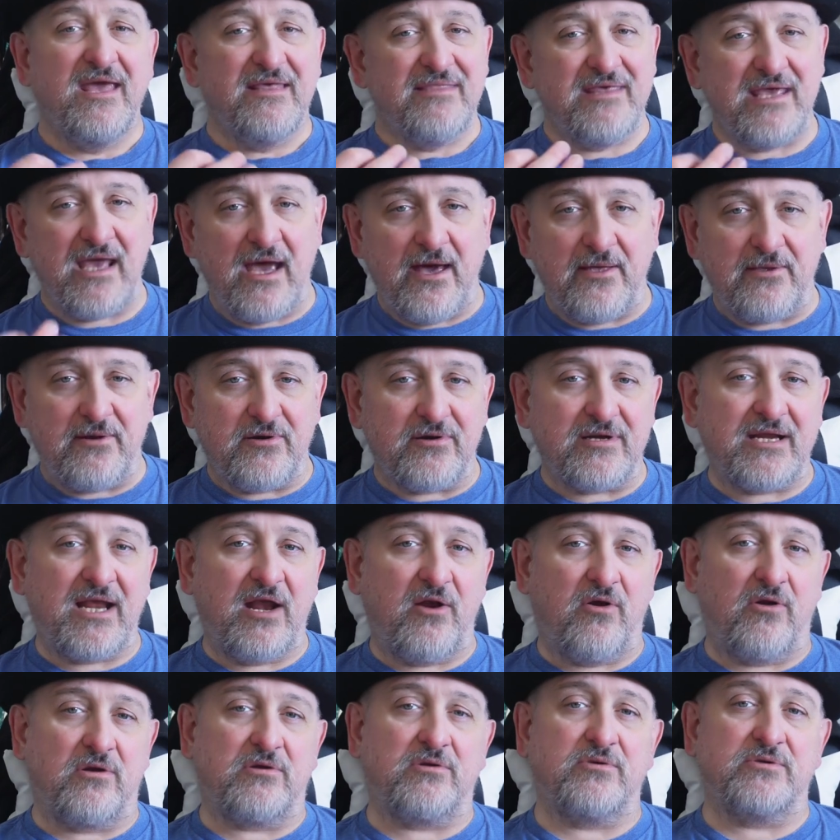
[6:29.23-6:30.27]
the other
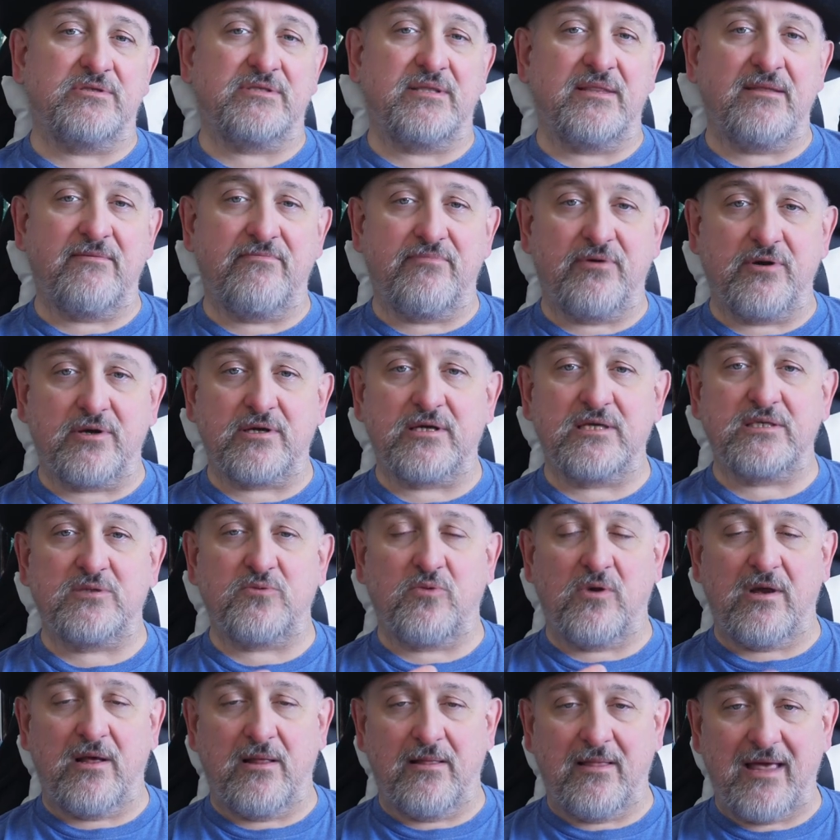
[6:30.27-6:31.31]
characters in the book as
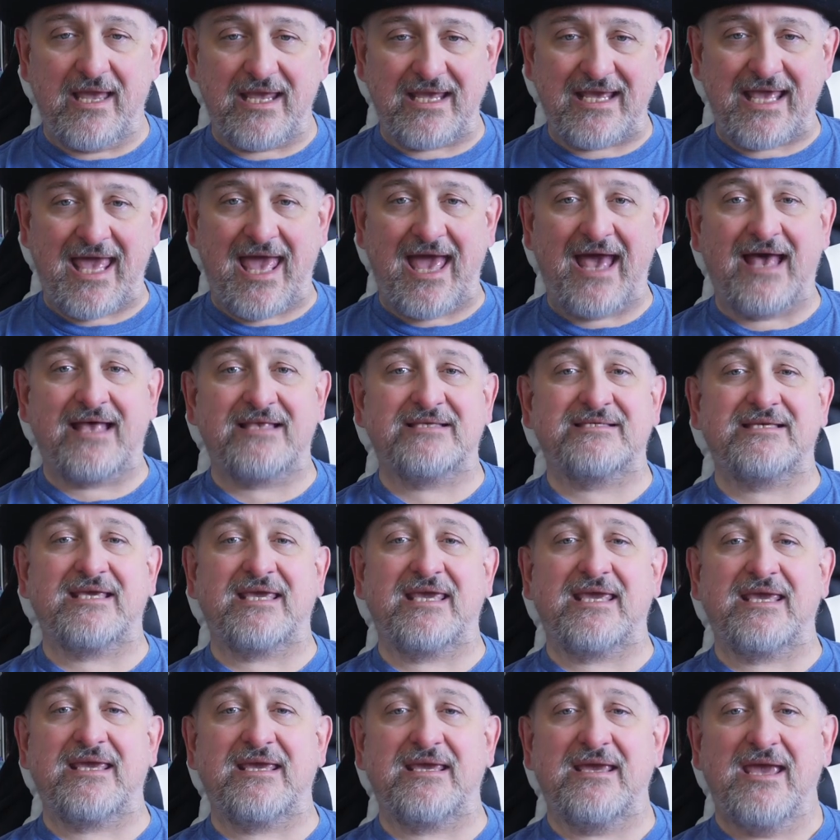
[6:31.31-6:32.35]
well, like
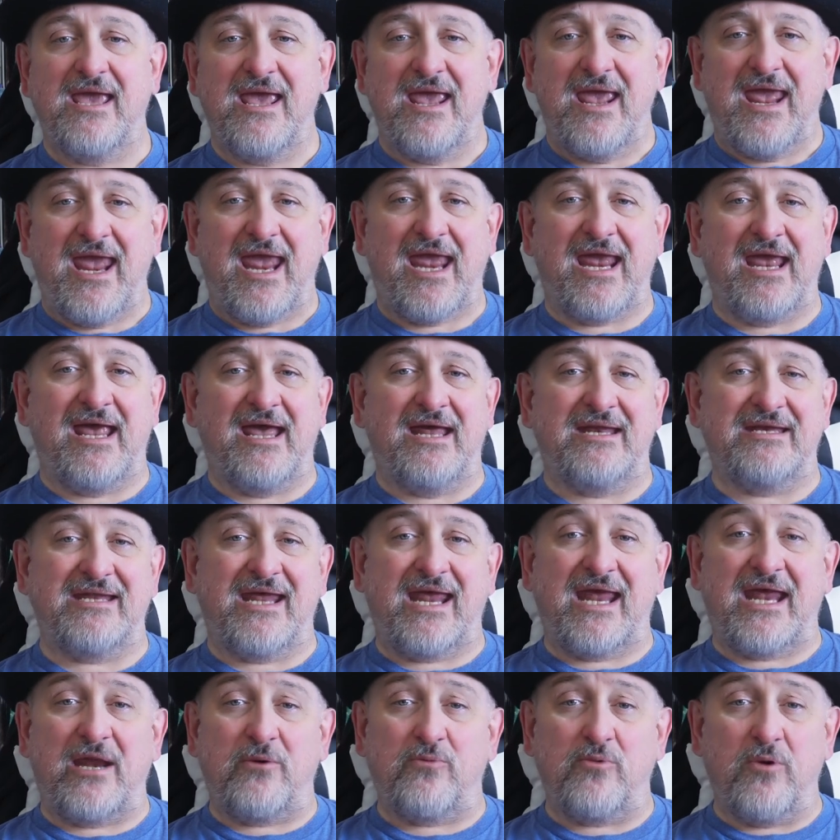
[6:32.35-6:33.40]
Cassie and
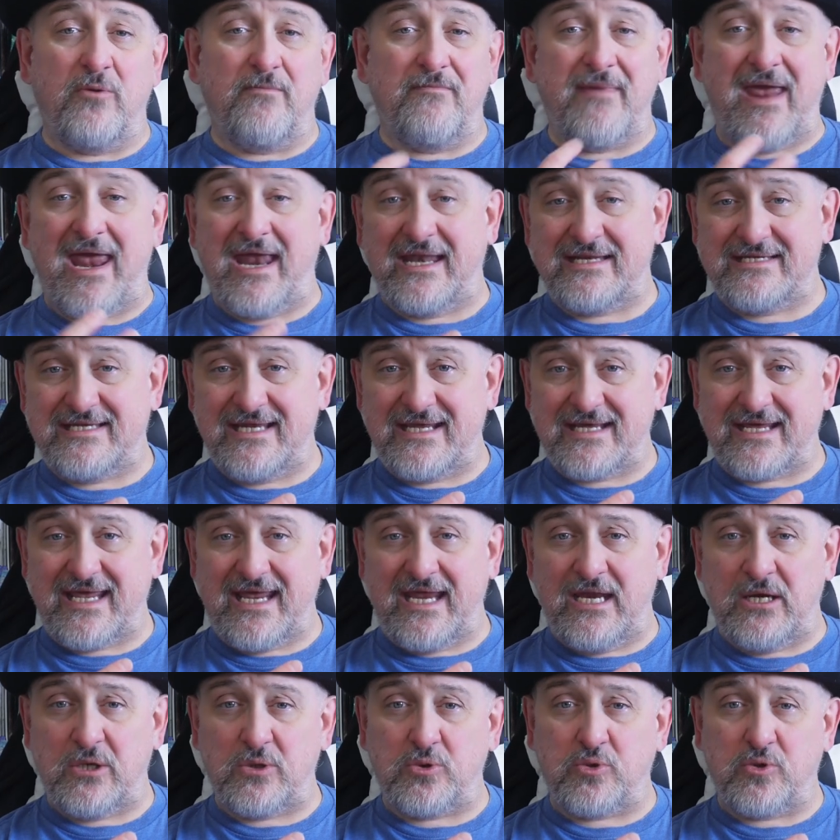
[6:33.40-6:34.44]
a romantic
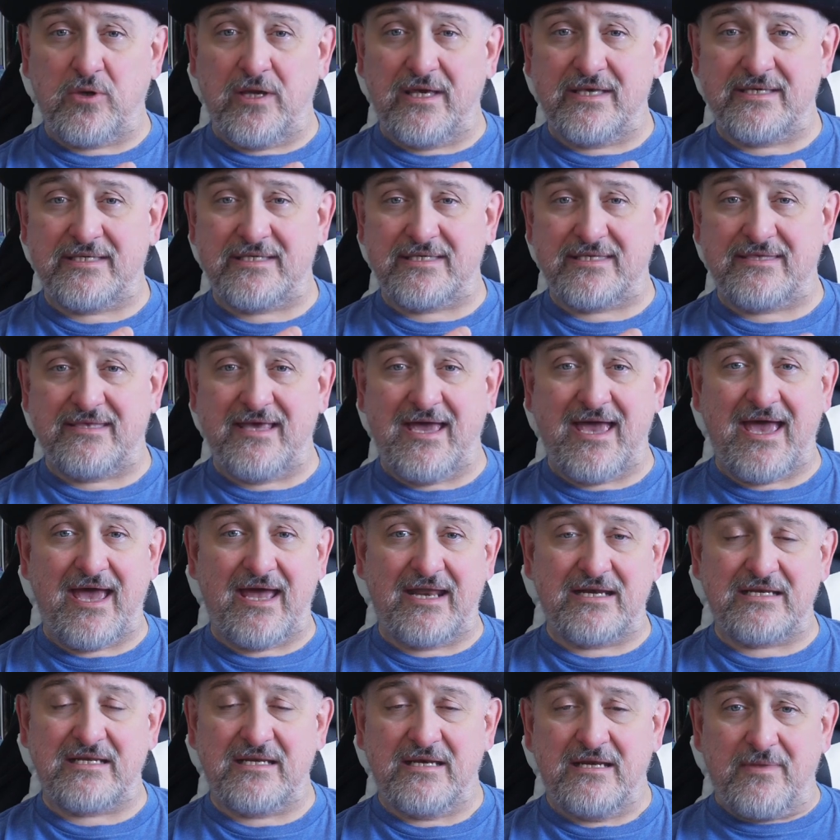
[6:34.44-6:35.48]
interest
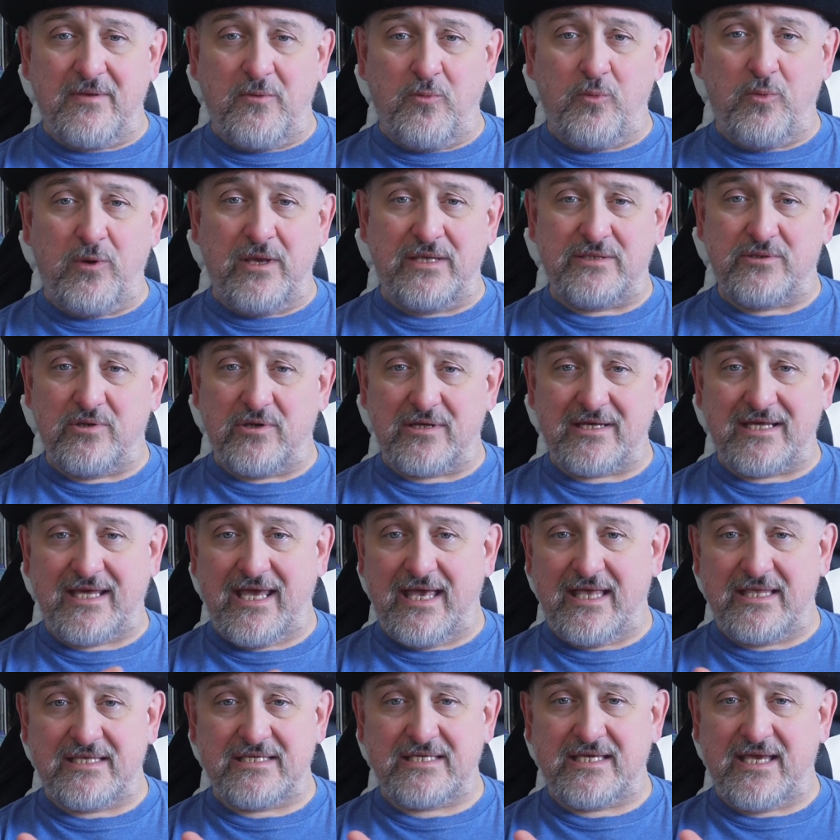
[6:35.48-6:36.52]
that Wizard
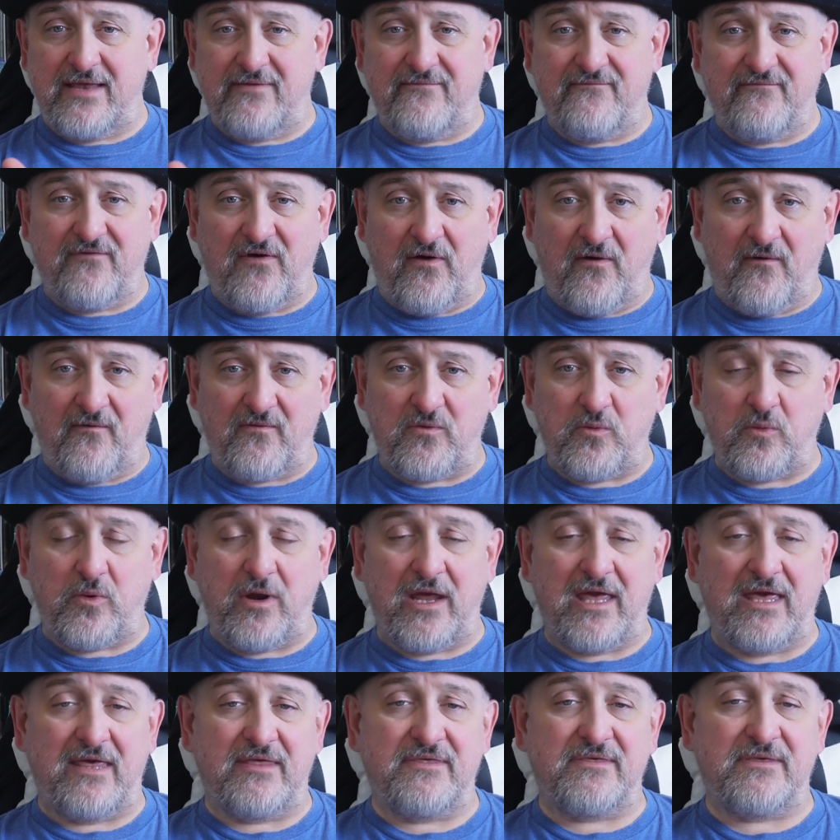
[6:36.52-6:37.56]
gets involved
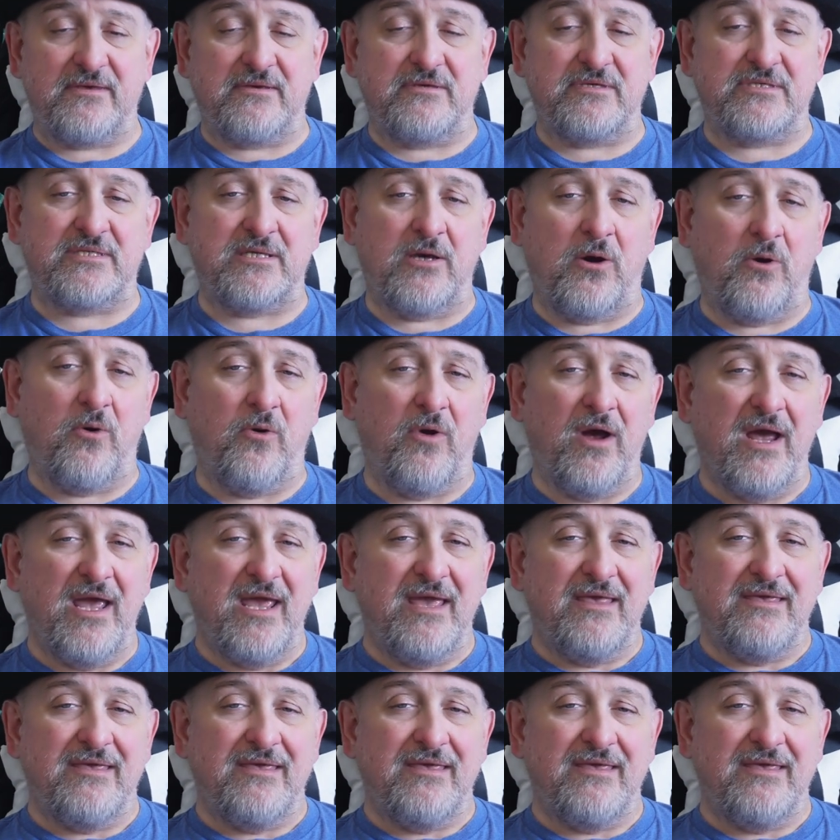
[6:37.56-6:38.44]
with. So